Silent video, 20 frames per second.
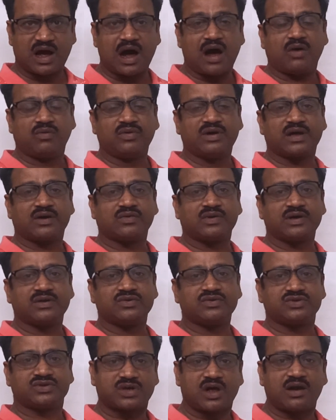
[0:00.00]
how we are going
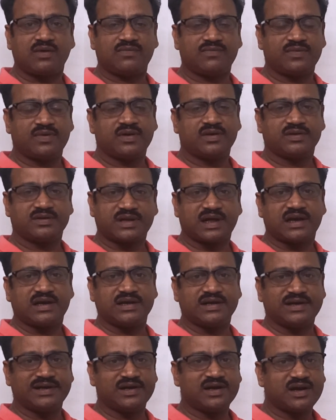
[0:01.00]
to solve the
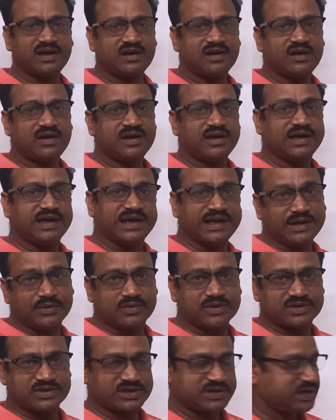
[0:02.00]
linear
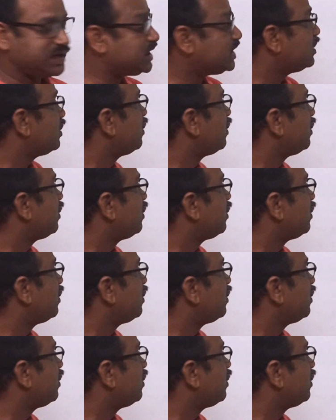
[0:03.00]
inequation in